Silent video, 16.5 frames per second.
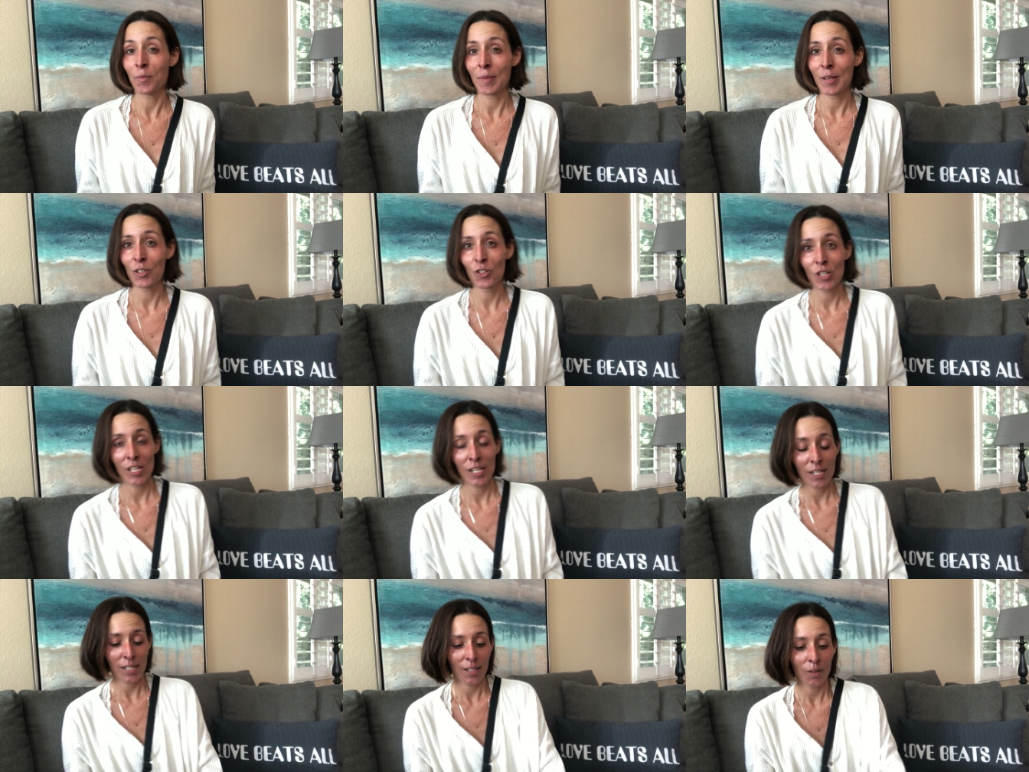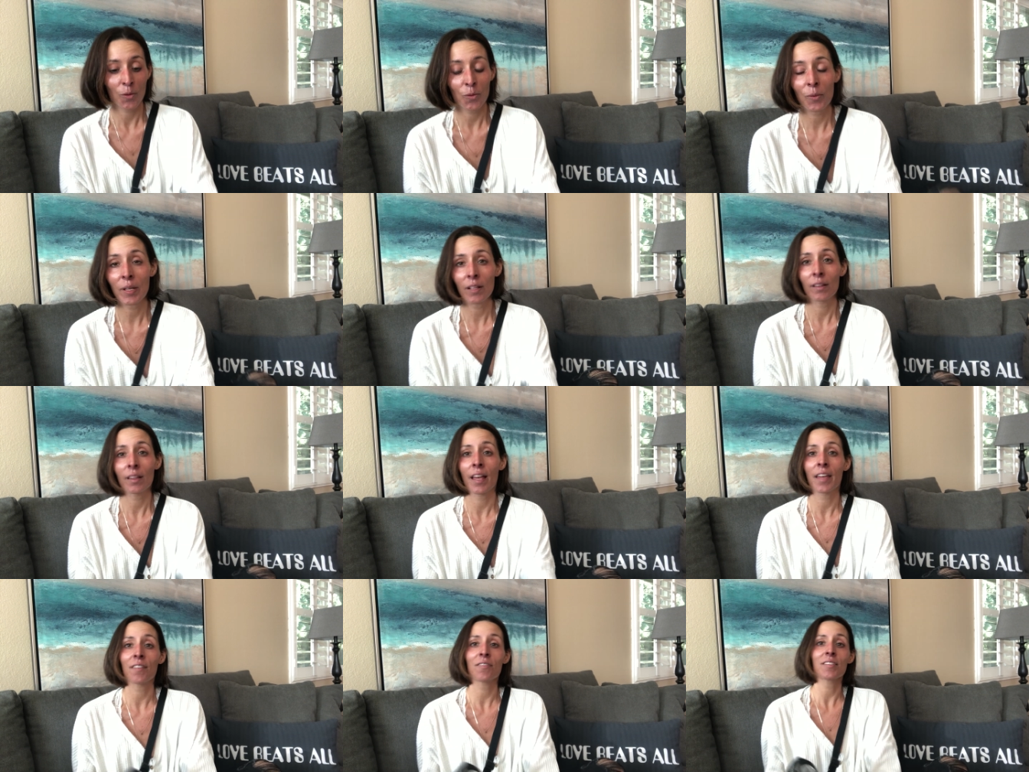intermission. Real
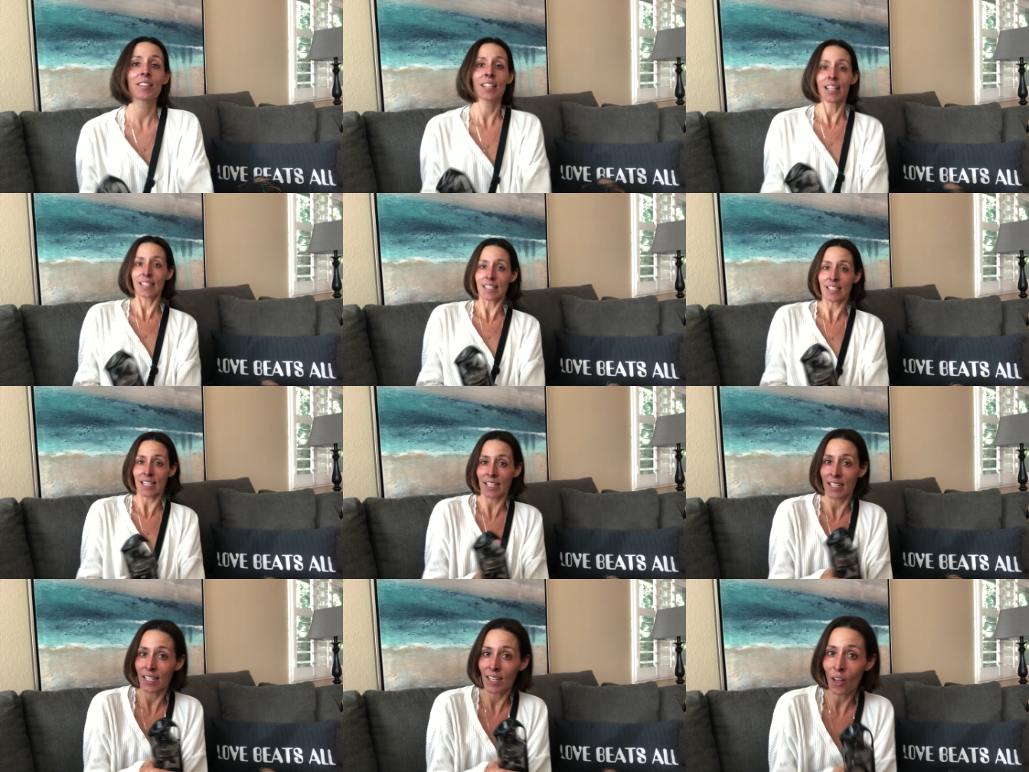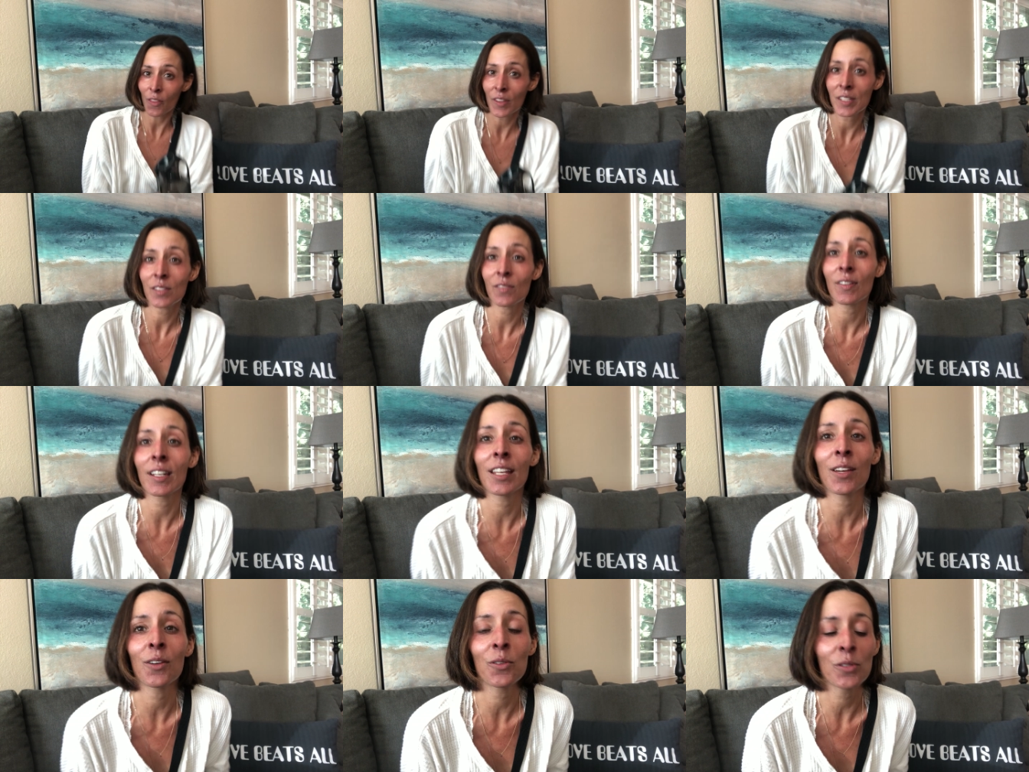life sets in on these
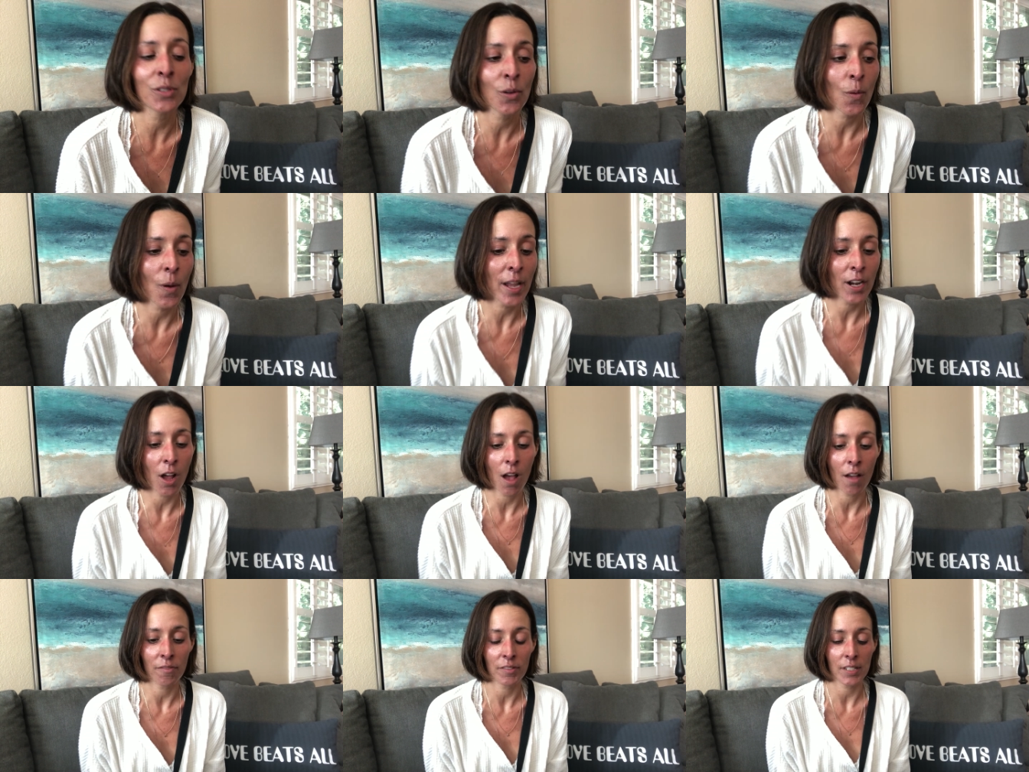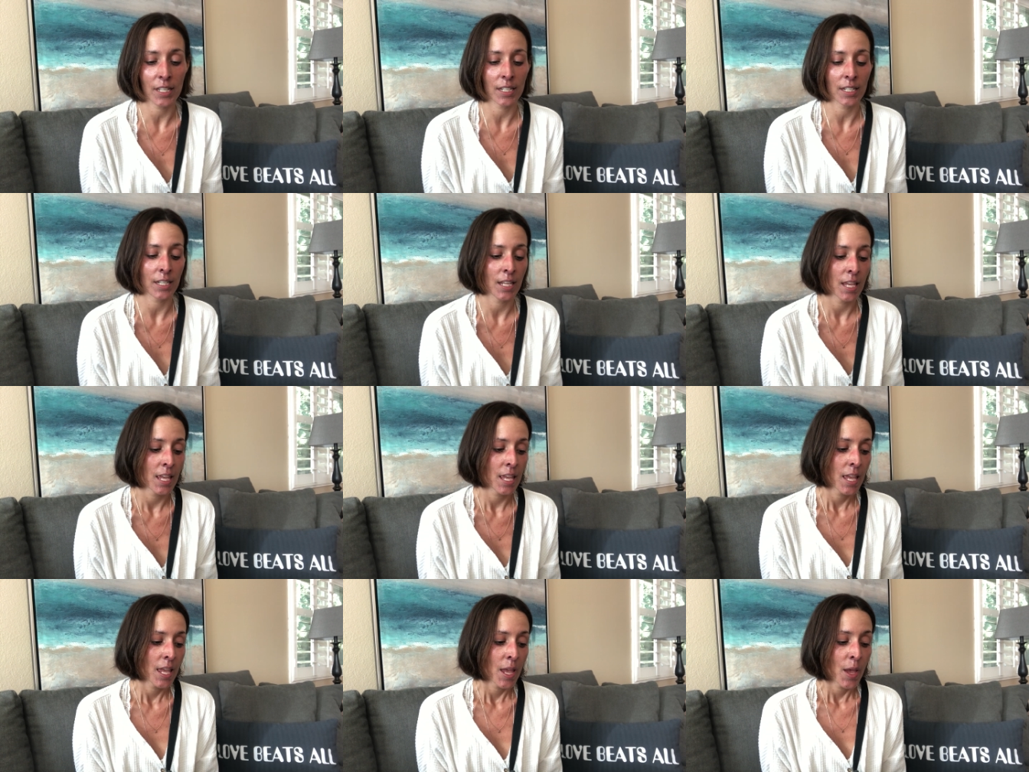videos quite often.
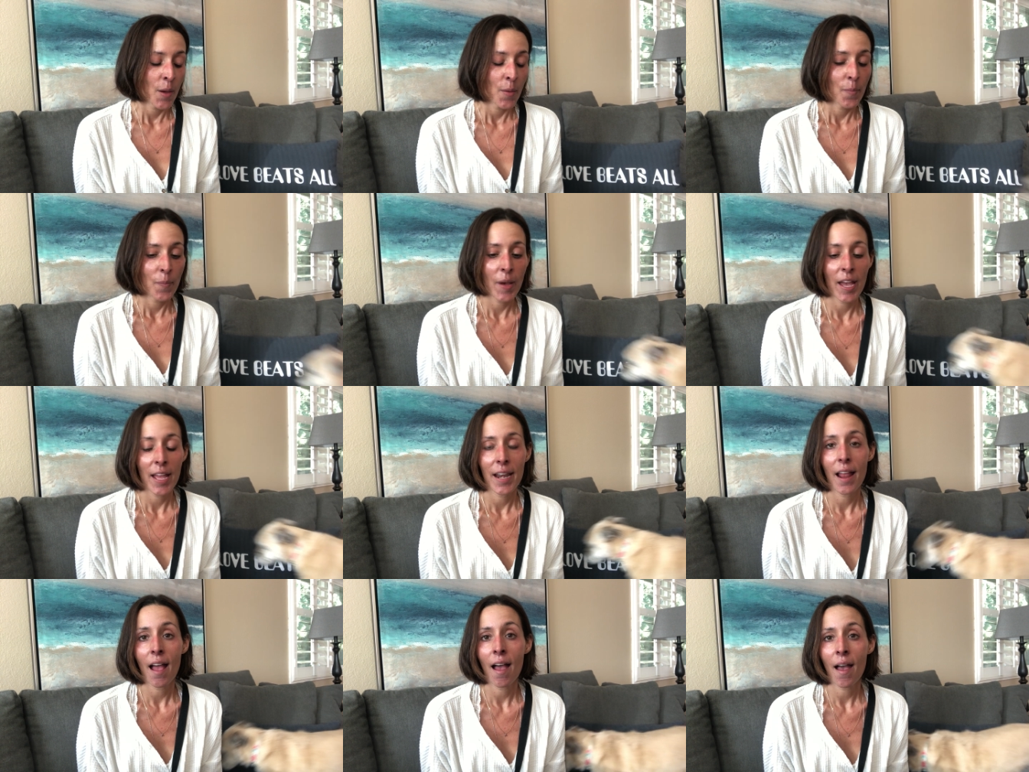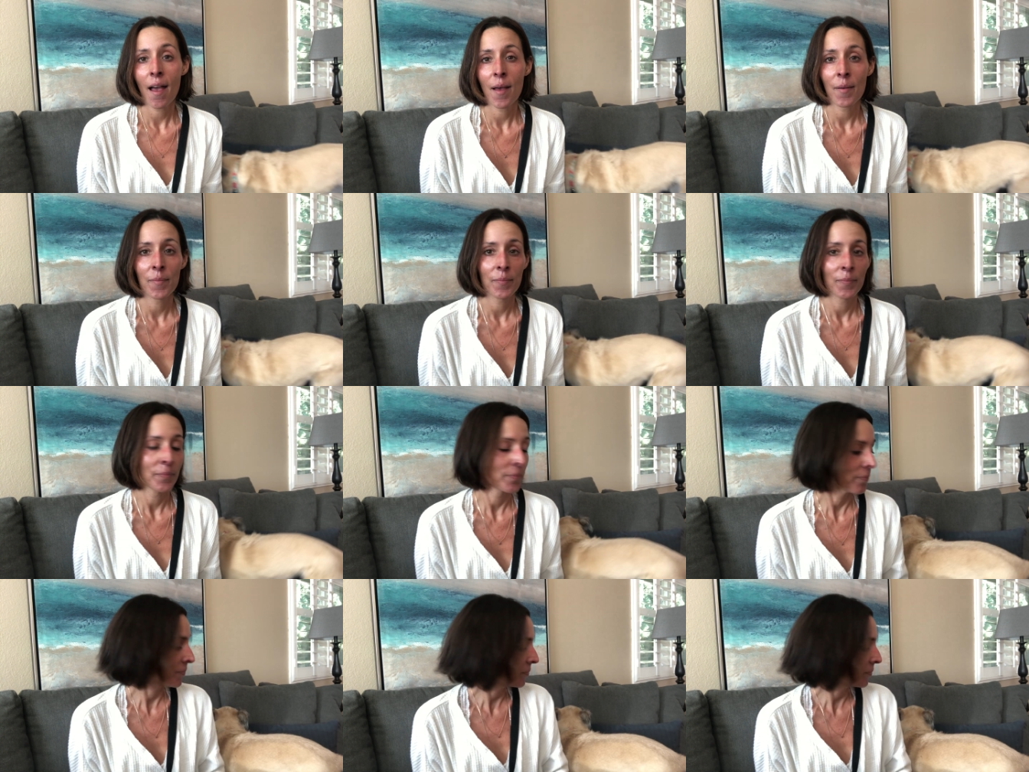But, um,